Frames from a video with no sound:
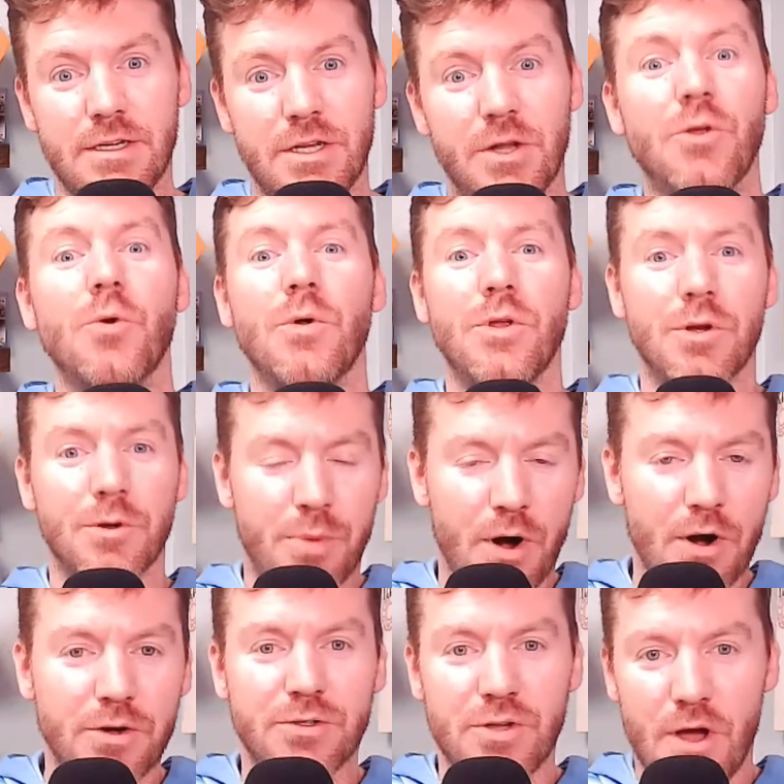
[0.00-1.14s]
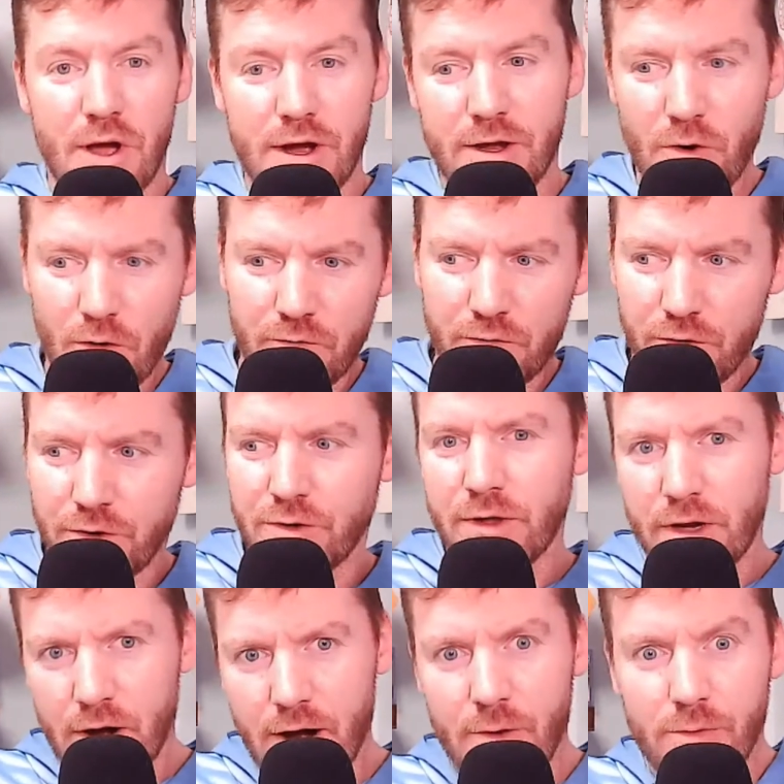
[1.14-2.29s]
You know, you and your partner talk it over and you're like,
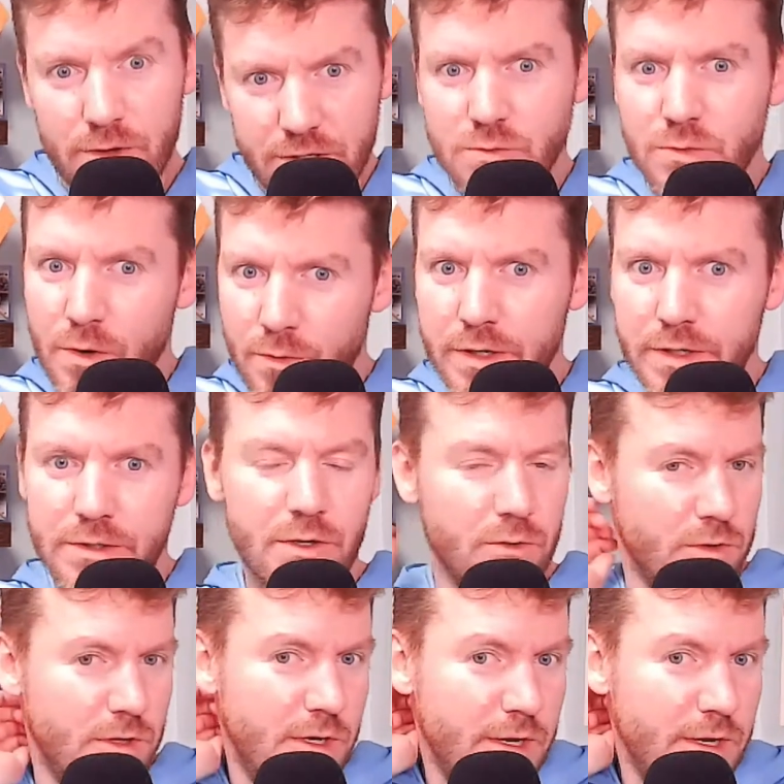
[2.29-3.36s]
all right, well, here's what I want to do.